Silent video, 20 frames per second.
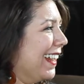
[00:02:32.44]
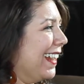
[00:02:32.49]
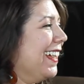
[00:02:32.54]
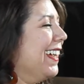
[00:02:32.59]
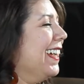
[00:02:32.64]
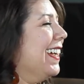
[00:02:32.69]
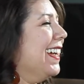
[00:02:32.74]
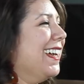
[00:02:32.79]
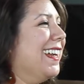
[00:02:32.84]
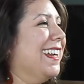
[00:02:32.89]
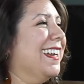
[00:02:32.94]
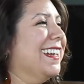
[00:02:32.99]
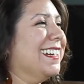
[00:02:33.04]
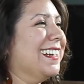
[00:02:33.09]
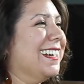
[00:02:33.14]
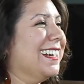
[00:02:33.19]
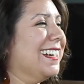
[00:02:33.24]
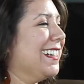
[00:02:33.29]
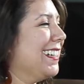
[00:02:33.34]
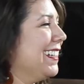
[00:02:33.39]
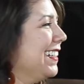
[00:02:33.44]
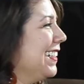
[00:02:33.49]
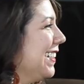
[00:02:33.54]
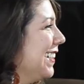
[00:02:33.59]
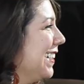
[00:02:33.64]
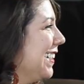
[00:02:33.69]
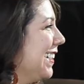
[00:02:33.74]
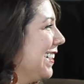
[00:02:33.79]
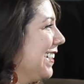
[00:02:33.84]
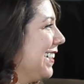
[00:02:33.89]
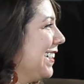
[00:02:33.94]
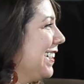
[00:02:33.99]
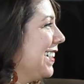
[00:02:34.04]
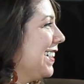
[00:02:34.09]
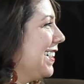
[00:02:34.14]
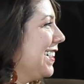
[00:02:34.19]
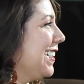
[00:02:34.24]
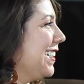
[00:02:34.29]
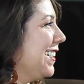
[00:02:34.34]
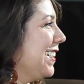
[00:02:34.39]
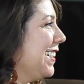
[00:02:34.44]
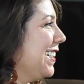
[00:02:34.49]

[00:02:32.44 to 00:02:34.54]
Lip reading: [no speech]